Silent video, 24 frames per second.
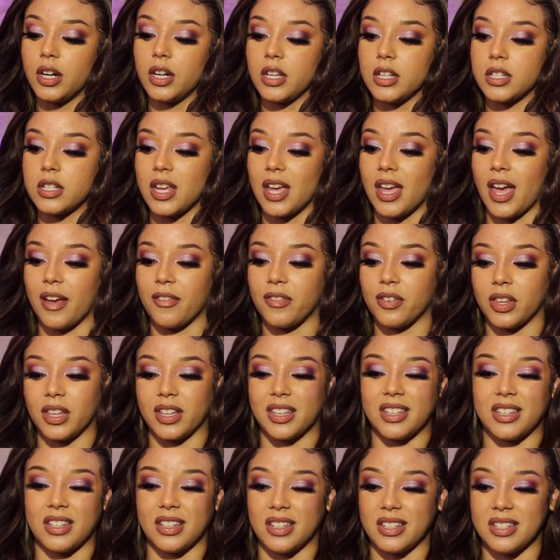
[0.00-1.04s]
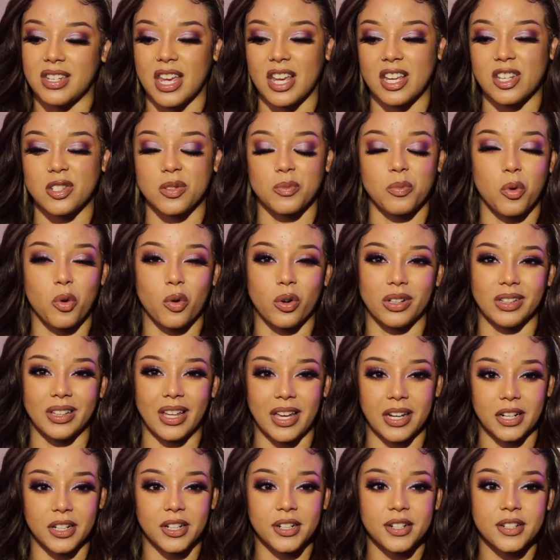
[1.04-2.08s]
and it I feel like it takes more
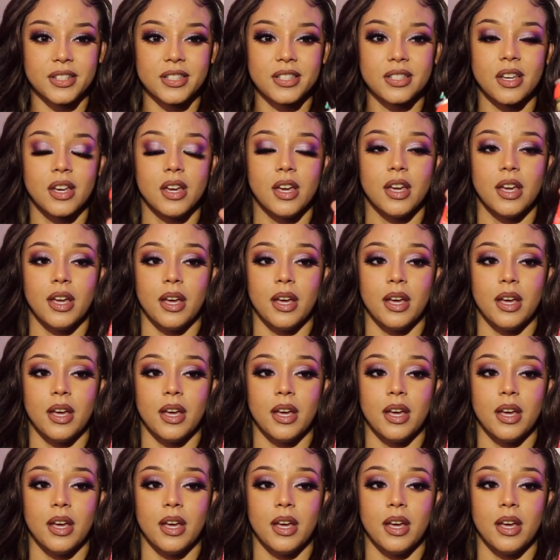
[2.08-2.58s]
layers,